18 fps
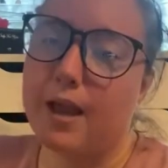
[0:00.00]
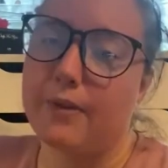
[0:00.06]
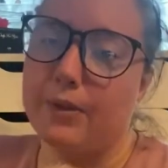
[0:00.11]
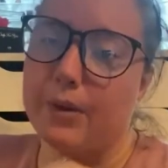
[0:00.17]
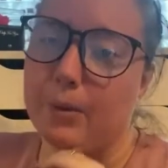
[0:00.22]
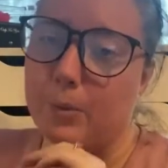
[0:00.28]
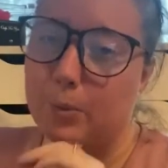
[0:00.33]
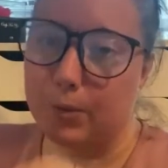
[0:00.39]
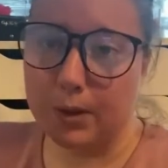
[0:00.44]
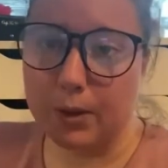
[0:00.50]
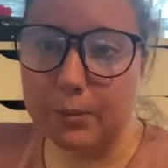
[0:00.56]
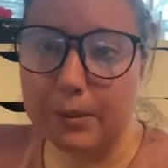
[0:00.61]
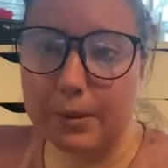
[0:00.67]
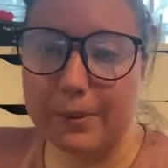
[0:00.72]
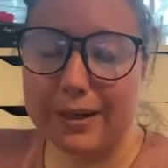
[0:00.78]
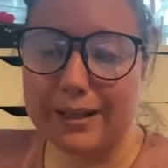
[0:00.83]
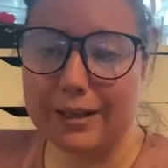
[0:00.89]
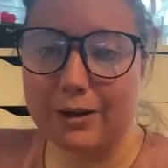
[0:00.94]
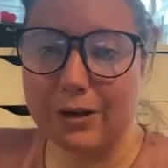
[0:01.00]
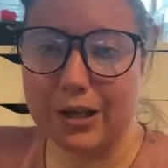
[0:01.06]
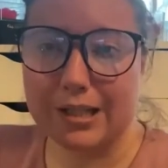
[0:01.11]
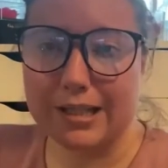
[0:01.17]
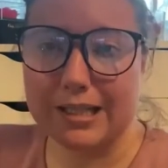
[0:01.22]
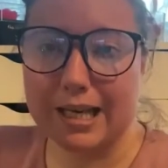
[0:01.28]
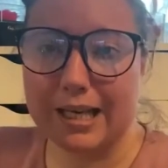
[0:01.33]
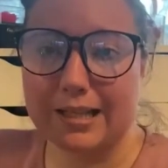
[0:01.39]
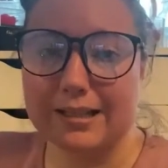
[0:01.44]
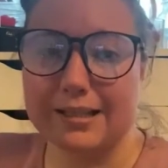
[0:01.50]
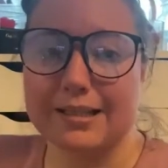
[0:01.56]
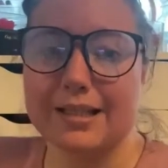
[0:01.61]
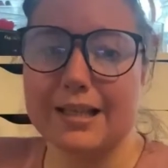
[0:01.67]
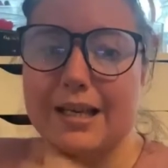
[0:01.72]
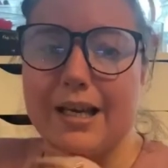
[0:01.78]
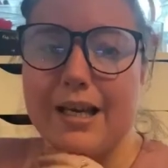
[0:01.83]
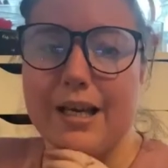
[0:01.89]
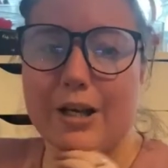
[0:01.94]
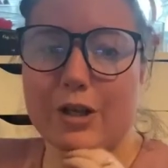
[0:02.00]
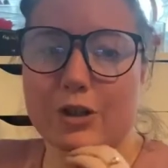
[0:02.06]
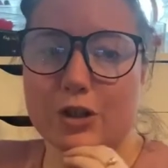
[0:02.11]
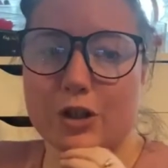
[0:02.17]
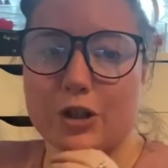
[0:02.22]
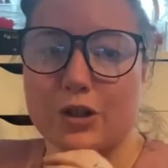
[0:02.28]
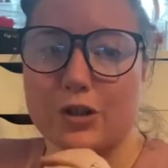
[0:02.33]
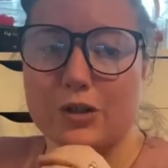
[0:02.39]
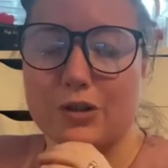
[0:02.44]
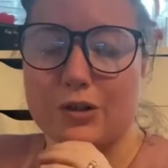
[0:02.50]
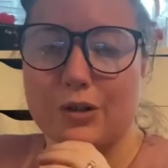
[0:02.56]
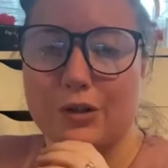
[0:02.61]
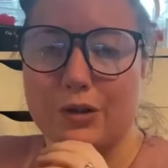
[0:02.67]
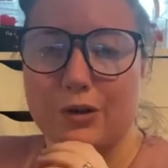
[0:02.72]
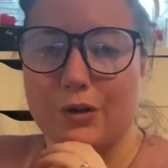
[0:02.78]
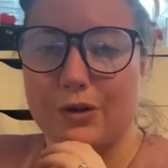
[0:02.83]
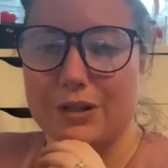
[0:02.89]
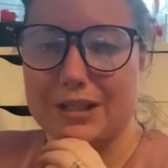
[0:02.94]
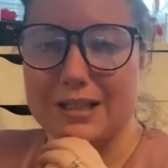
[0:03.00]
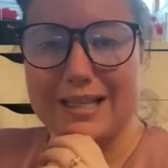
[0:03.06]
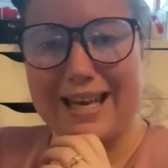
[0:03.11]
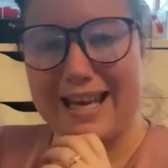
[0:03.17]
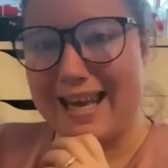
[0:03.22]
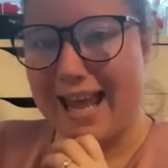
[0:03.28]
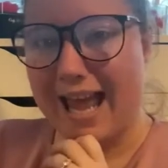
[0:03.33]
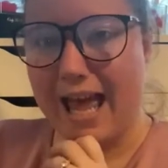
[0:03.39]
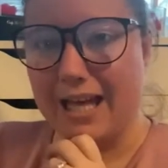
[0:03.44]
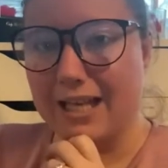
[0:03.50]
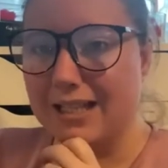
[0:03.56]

There will be wedding content. Just not yet.